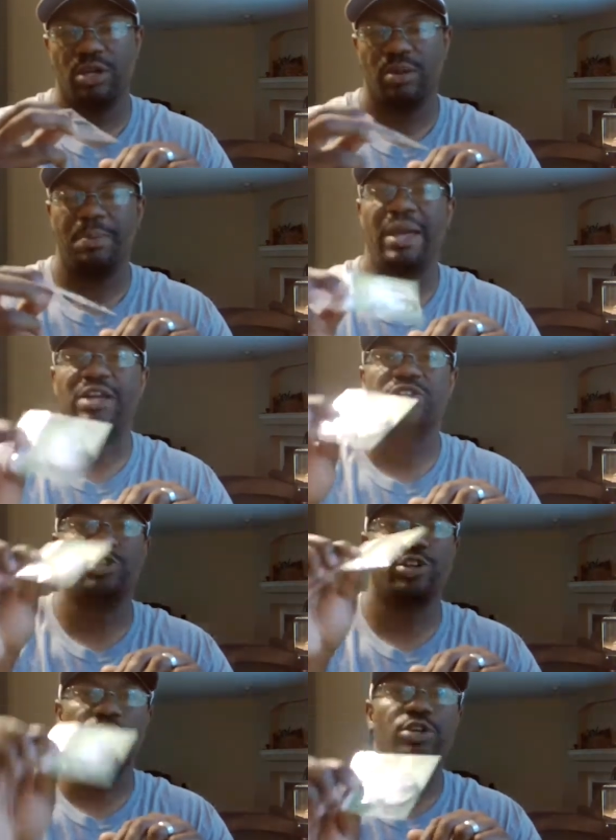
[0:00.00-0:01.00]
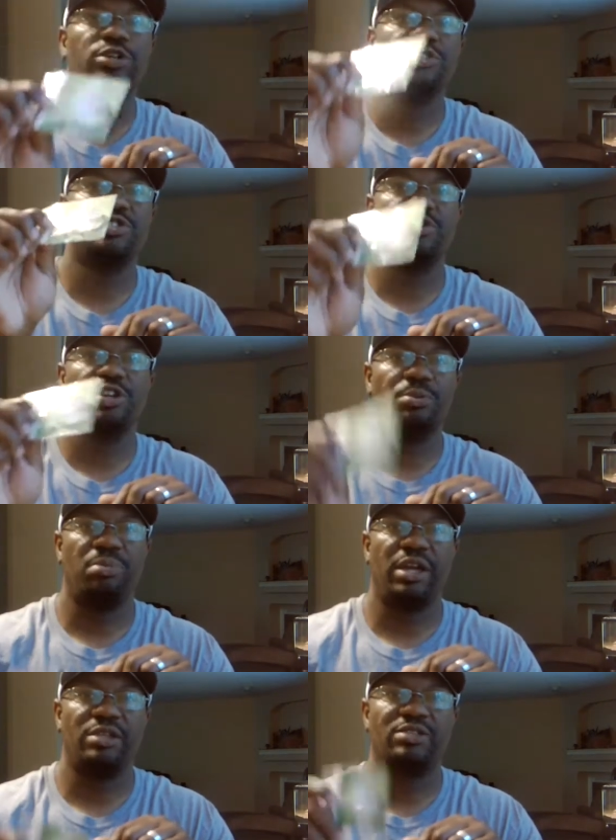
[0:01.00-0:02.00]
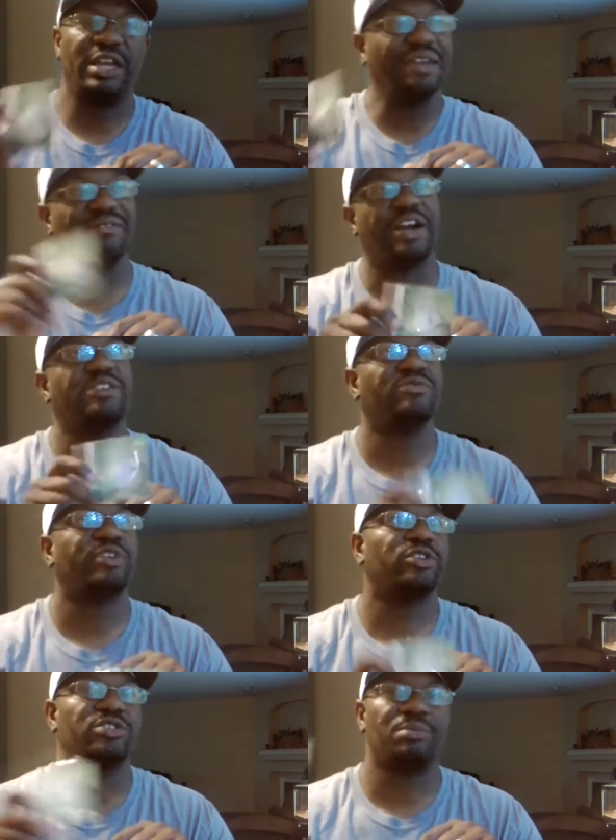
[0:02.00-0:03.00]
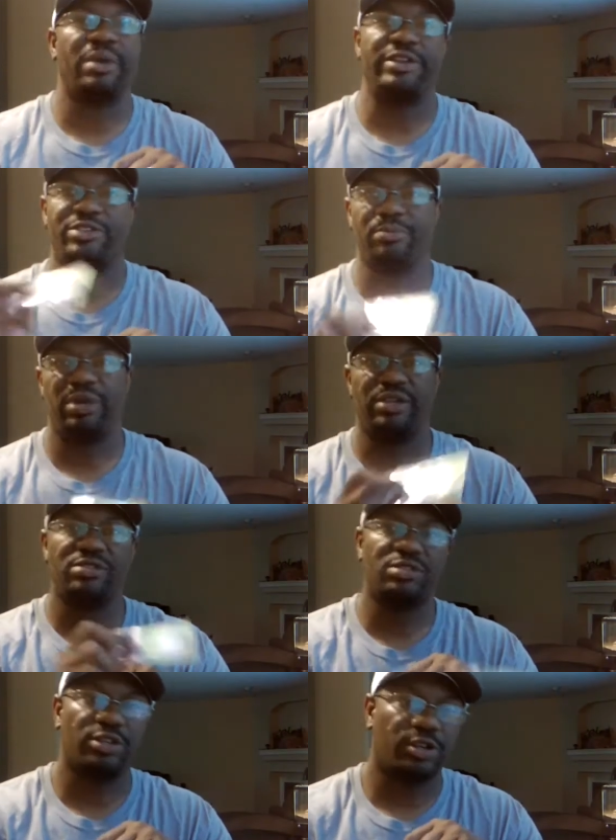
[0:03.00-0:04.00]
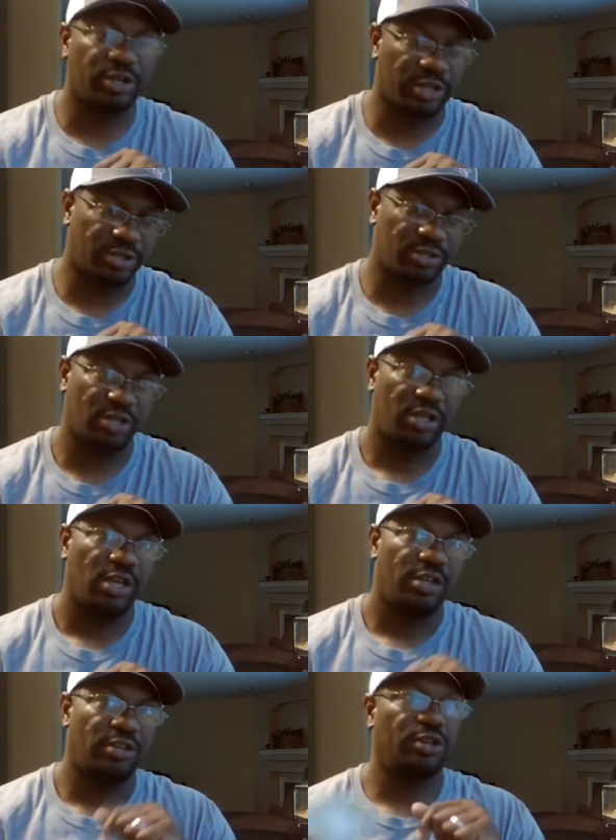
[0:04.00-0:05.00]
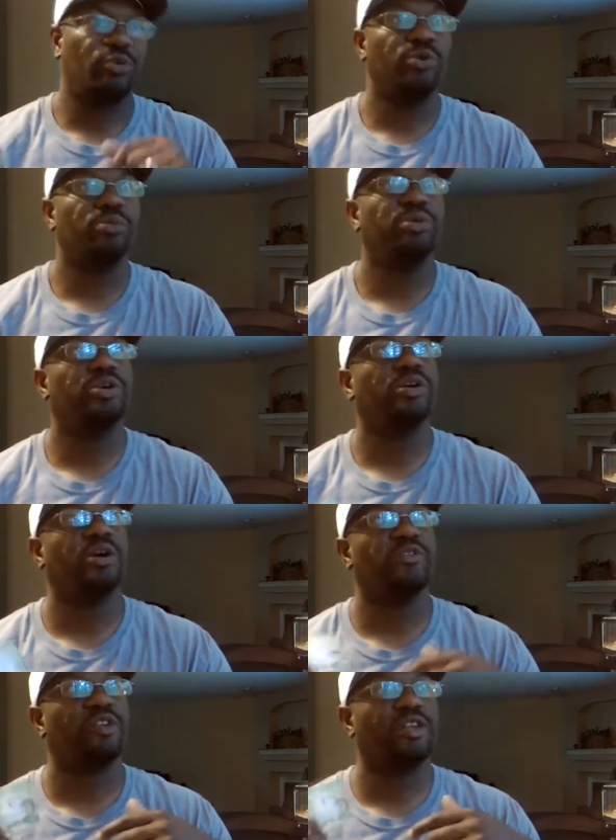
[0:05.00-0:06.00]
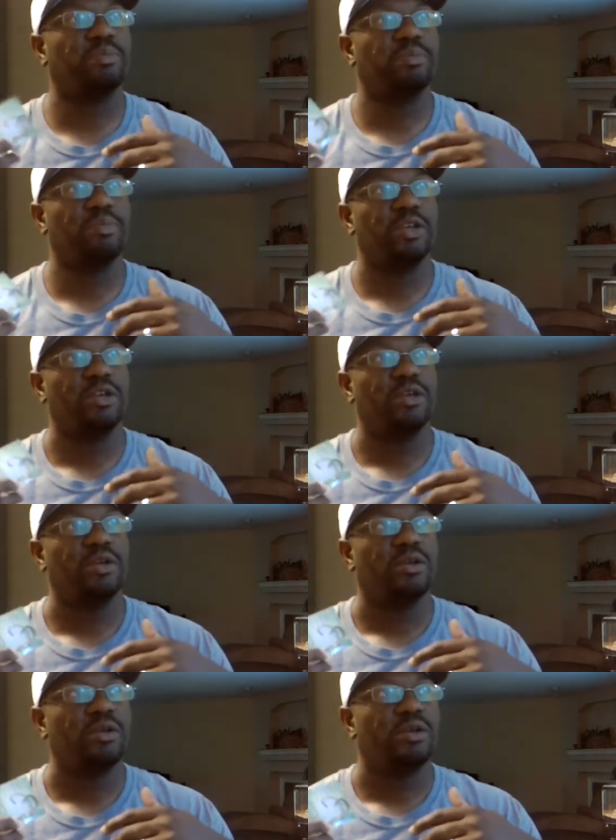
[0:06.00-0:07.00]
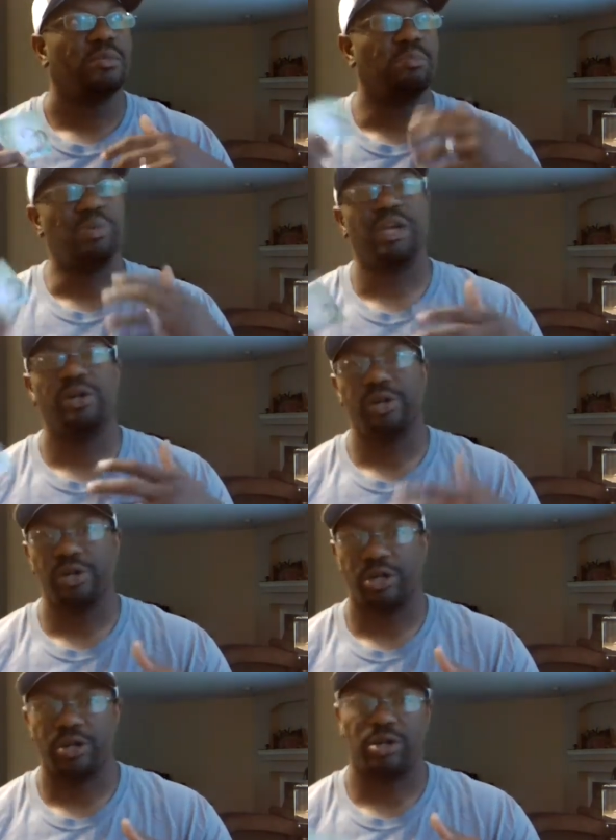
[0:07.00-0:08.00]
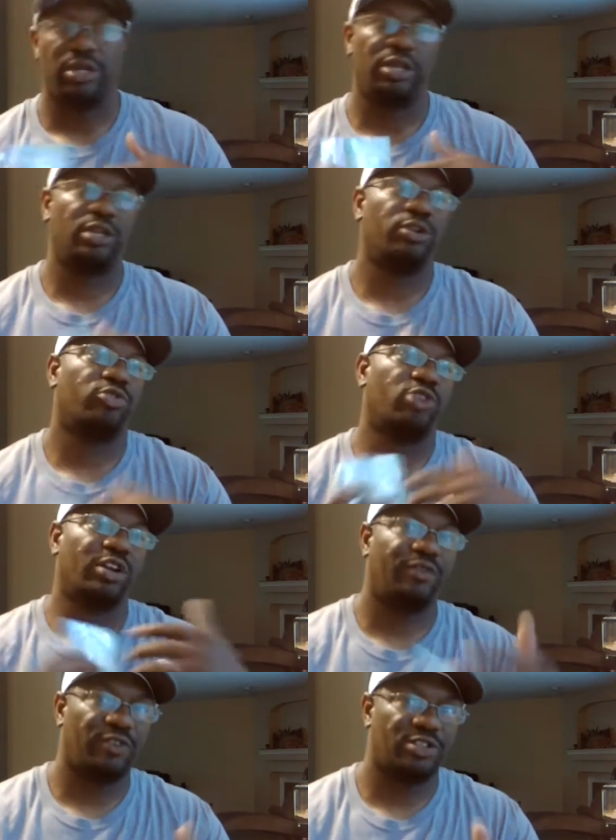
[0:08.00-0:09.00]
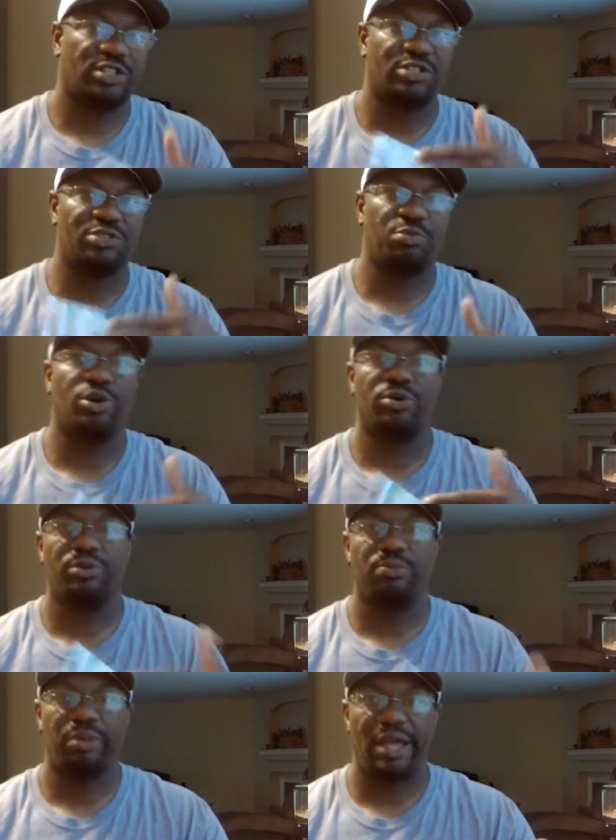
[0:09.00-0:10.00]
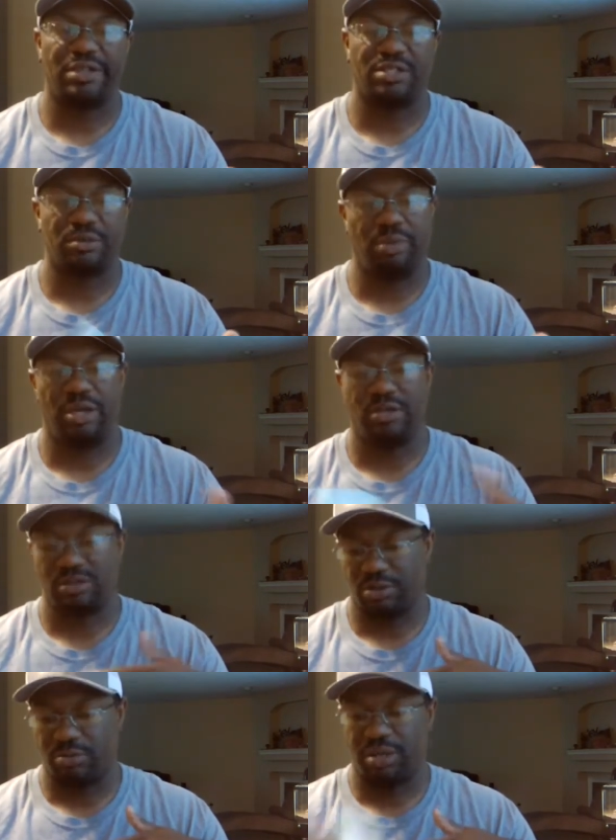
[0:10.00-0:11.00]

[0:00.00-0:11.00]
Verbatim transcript: match your hooks to your baits and vice versa. Match your baits to your hooks. You don't want to put a really big hook on and then you're trying to fish a small plastic bait. So make